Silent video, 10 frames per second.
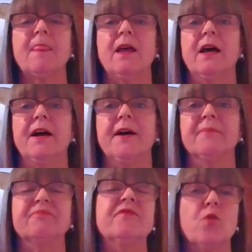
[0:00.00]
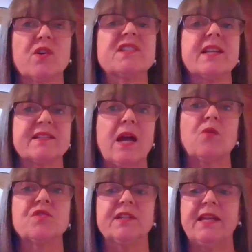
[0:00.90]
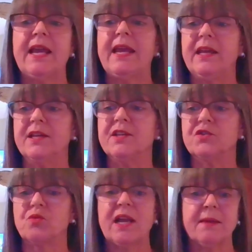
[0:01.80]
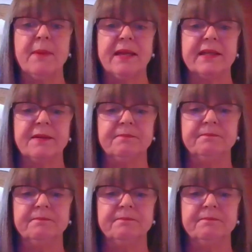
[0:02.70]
4 to 6 hours a day is recommended.